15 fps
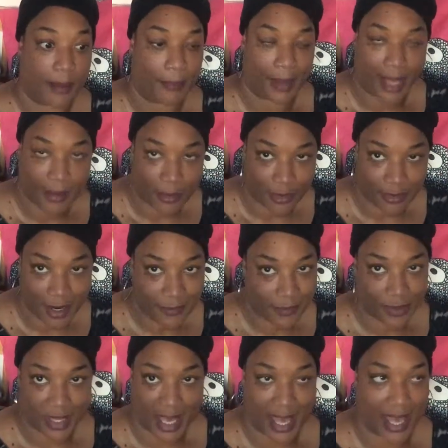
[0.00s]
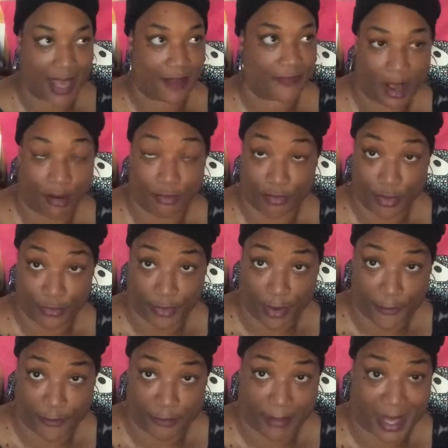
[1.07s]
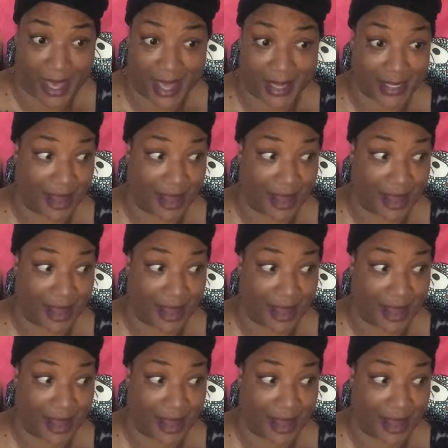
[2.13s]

But I'm grateful that I have a roof over my head.